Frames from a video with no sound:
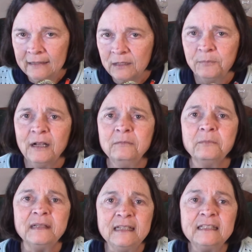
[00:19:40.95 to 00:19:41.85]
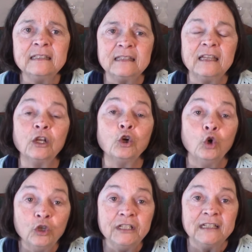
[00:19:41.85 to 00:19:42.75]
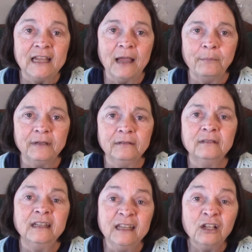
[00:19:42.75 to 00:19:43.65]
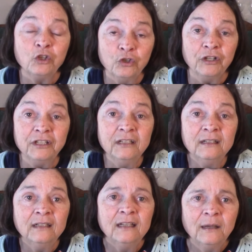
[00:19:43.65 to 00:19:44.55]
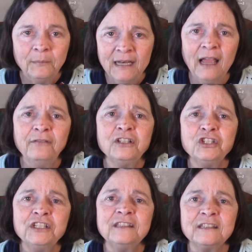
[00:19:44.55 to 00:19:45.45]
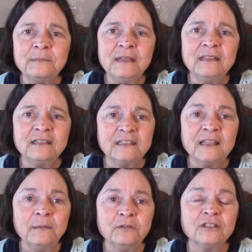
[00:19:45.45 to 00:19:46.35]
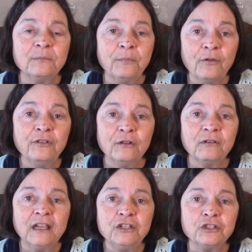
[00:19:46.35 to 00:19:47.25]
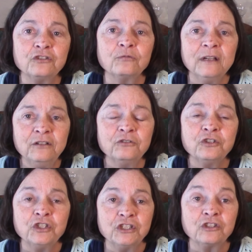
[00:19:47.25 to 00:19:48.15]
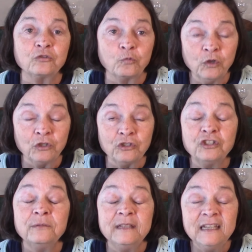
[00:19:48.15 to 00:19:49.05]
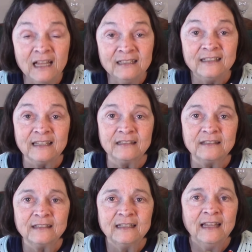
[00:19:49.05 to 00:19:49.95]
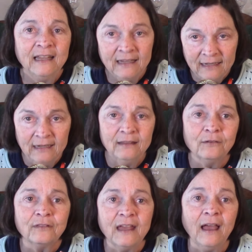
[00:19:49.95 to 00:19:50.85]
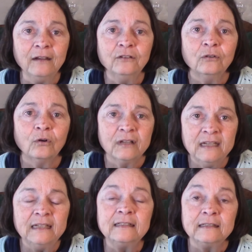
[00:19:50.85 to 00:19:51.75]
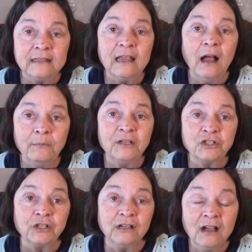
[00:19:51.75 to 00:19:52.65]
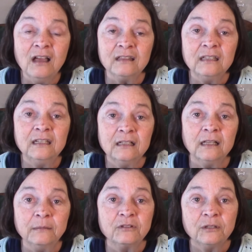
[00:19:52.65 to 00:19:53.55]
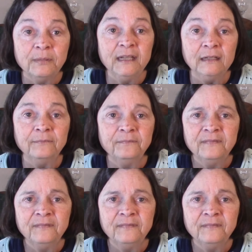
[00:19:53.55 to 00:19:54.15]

The problem isn't that it couldn't happen. It could. But having Jesus meet the disciples in both locations renders Jesus' words to be nonsense. Either that, or he isn't the omniscient God that he claims to be.